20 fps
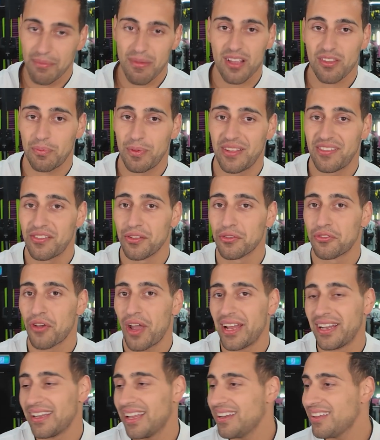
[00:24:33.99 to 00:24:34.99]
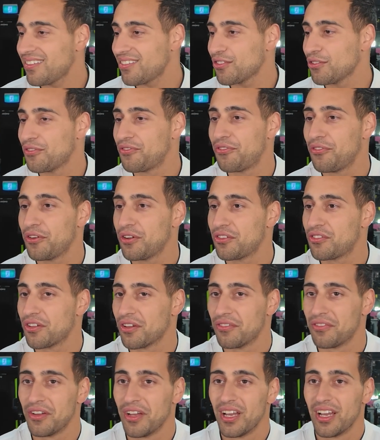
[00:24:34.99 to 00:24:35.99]
He must be still training. Then he saw footage
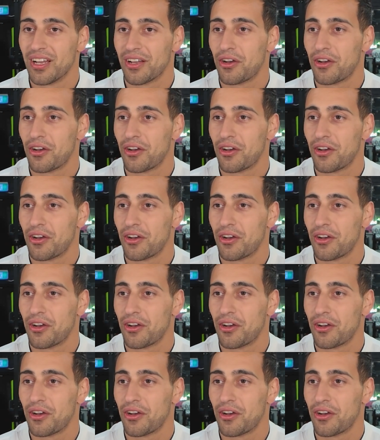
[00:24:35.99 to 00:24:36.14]
of